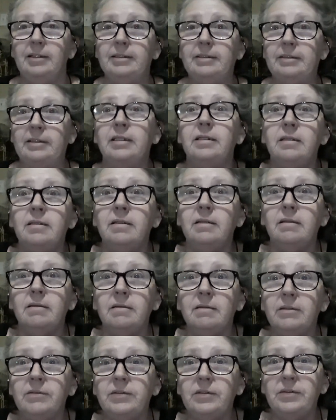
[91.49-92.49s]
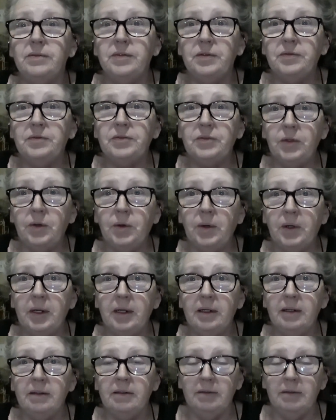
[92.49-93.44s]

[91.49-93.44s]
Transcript: sitting in the living room floor